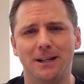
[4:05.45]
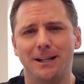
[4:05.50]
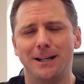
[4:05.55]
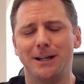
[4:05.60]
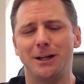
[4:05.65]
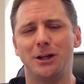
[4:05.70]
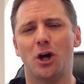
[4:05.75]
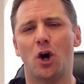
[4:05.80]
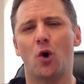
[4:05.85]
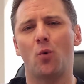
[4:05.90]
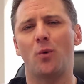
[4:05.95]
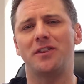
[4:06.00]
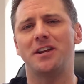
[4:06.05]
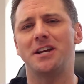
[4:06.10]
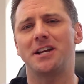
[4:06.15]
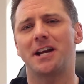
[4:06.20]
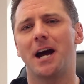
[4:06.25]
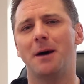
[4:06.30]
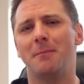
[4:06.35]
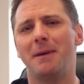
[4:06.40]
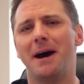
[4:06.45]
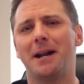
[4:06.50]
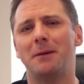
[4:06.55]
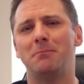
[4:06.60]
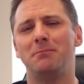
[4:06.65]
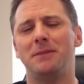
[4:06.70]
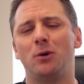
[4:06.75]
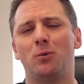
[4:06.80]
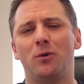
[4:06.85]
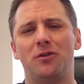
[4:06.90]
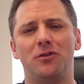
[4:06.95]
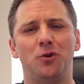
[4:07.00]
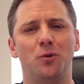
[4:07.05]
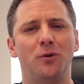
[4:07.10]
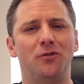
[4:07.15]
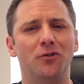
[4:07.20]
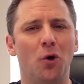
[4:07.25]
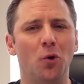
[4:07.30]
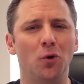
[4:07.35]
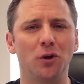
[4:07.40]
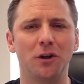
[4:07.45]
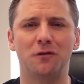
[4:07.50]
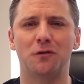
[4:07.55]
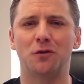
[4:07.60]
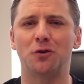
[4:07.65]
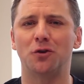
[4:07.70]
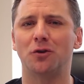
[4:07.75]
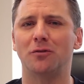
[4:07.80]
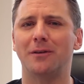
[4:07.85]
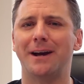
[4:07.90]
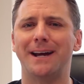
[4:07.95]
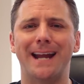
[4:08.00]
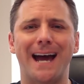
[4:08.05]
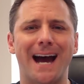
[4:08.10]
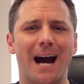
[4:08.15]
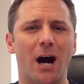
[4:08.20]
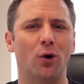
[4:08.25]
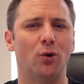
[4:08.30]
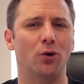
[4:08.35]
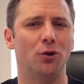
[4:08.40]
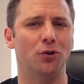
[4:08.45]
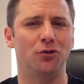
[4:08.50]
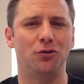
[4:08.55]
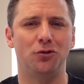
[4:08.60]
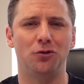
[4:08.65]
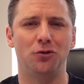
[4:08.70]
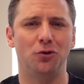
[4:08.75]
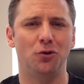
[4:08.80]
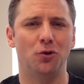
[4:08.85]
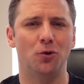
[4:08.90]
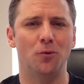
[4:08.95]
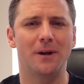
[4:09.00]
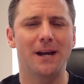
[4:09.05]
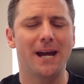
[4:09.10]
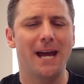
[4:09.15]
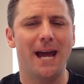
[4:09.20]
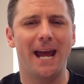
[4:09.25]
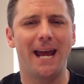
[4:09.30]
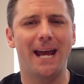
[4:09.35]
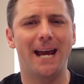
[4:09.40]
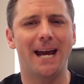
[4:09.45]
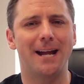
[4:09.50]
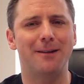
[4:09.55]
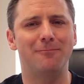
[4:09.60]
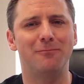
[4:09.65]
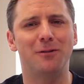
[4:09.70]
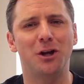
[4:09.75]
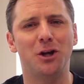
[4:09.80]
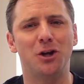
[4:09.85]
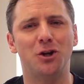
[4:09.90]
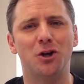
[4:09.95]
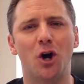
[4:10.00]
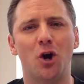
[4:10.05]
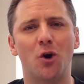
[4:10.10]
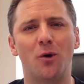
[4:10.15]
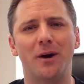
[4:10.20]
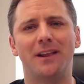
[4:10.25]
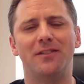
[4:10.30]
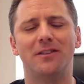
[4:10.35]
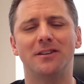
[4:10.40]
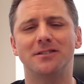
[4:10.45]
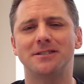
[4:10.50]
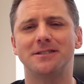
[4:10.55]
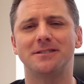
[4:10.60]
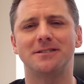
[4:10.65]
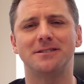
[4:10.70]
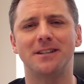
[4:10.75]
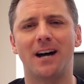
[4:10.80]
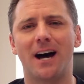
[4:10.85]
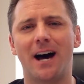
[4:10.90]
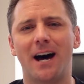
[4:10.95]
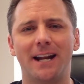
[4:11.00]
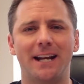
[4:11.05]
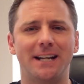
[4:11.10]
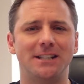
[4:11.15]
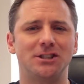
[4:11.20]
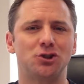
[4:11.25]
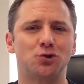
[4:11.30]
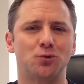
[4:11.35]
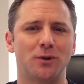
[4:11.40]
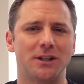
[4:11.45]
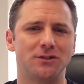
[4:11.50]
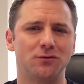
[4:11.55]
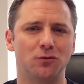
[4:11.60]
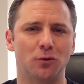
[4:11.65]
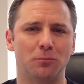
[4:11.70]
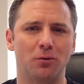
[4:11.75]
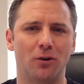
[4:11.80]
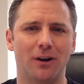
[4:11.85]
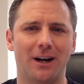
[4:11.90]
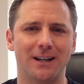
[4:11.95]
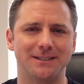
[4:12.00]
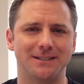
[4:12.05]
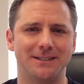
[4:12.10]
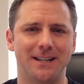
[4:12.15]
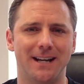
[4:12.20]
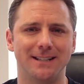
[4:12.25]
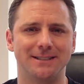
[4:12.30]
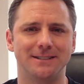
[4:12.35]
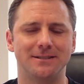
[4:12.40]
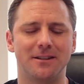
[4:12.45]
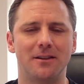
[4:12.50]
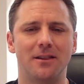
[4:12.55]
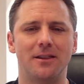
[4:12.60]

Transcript: When they come out and meet with you, it's only for an hour or two, and this is not a stressful process.